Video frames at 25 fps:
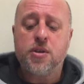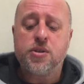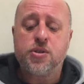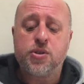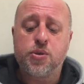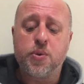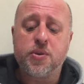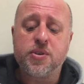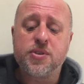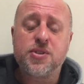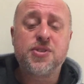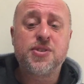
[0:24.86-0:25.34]

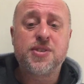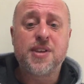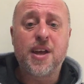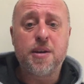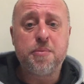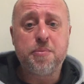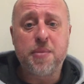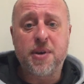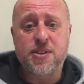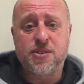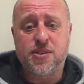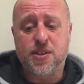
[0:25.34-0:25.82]
To
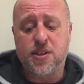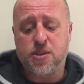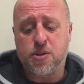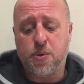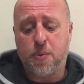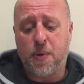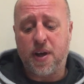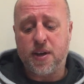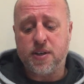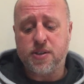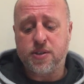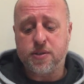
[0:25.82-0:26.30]
understand my
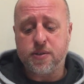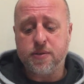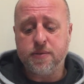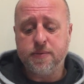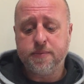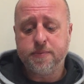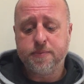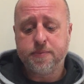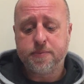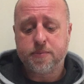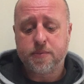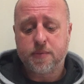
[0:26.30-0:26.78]

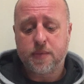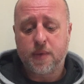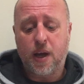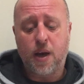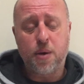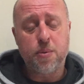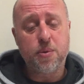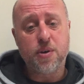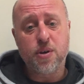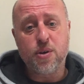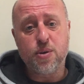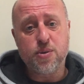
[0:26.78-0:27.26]
situation, I
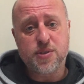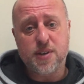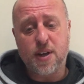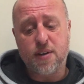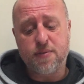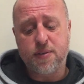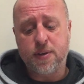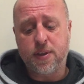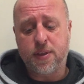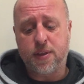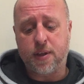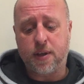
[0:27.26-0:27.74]
will lose
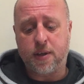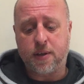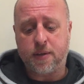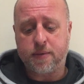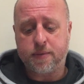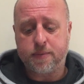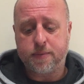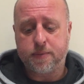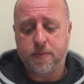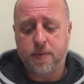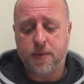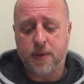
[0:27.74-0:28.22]
everything,
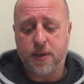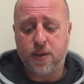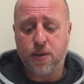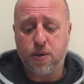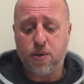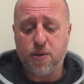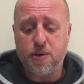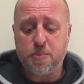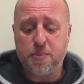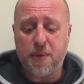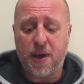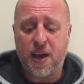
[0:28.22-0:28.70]

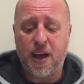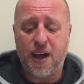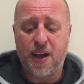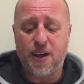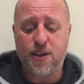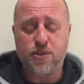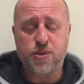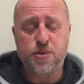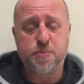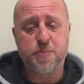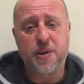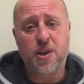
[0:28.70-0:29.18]
including my
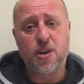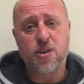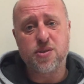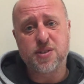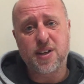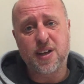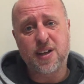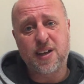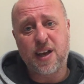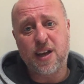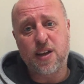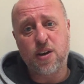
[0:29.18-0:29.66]
house, because
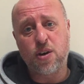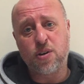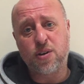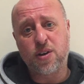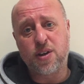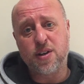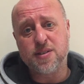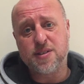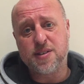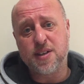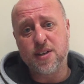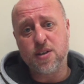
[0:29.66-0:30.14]
I cannot
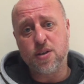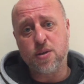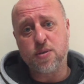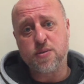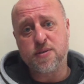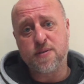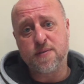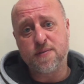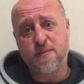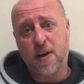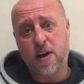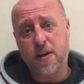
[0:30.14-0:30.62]
continue
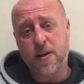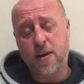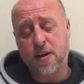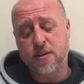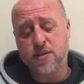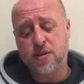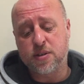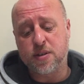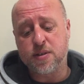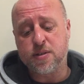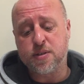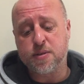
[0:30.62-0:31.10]
to
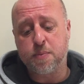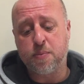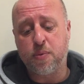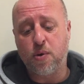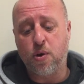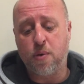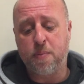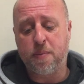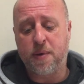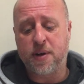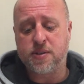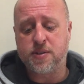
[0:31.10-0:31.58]
financially
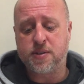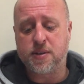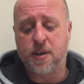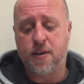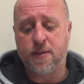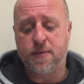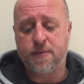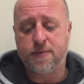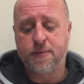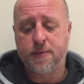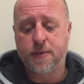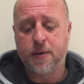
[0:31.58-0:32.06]
support
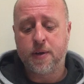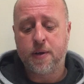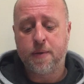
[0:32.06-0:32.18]
myself.